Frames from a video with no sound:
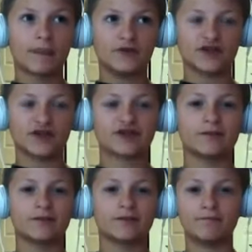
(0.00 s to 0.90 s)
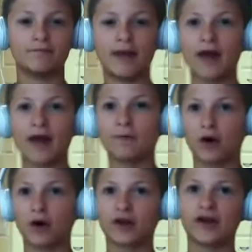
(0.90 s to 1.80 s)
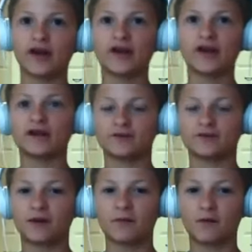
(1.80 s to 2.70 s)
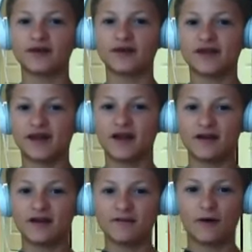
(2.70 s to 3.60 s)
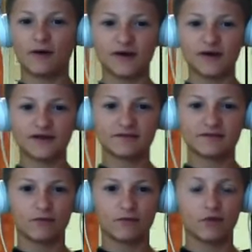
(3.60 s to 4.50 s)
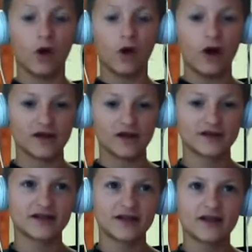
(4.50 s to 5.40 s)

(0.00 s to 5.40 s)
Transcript: Just bad marketing is probably what Sega always lost.